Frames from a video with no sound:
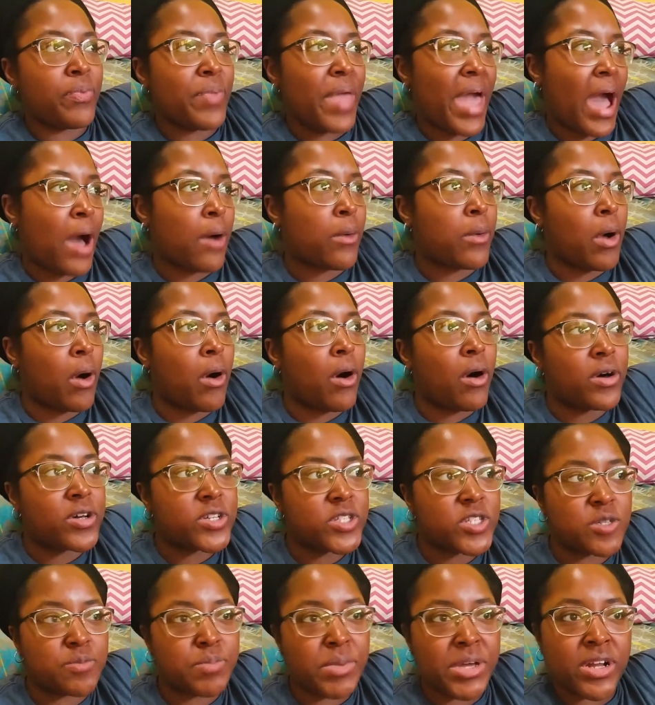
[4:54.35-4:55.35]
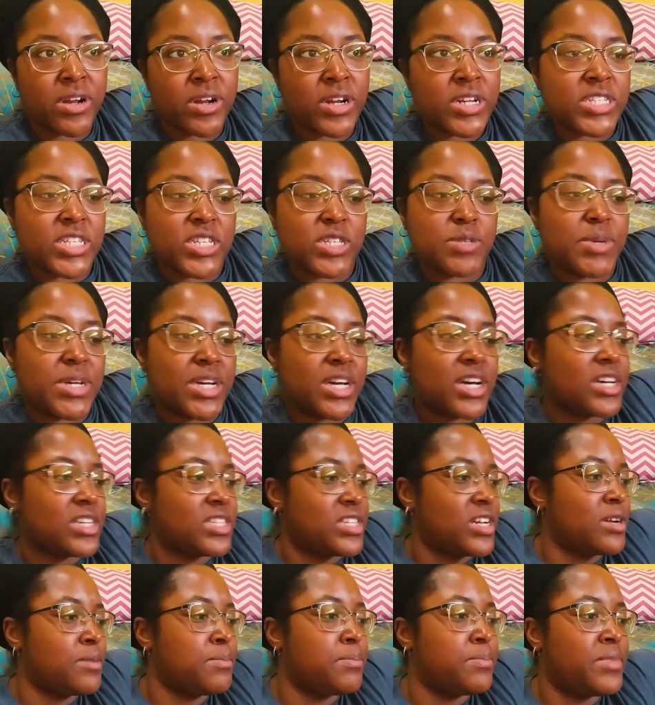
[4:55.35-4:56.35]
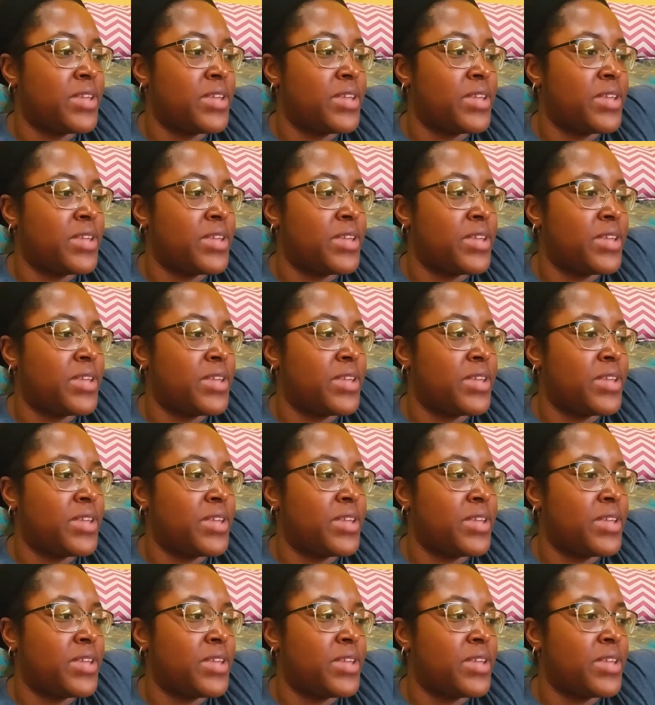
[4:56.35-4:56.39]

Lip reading: alcohol spirits is because it